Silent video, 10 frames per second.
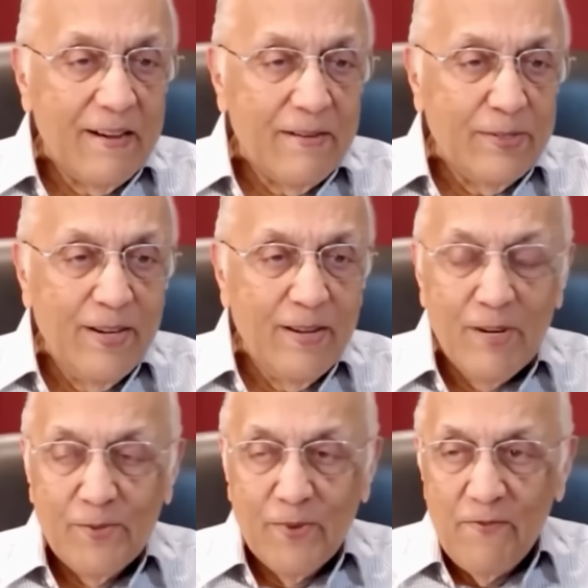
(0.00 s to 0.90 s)
I was only
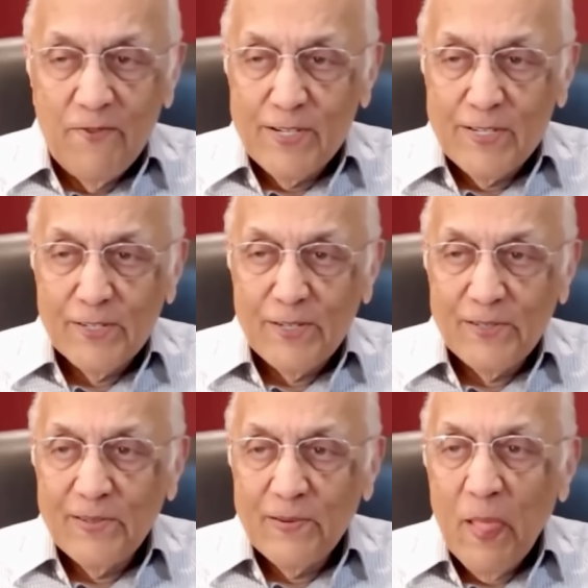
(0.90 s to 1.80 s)
about 24 years
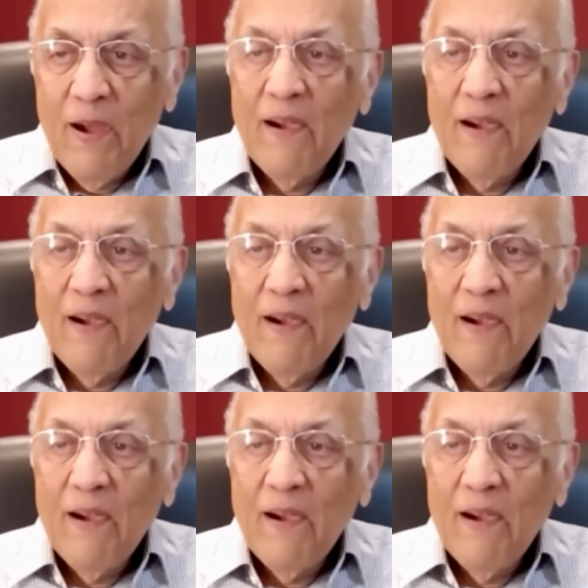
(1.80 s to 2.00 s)
old.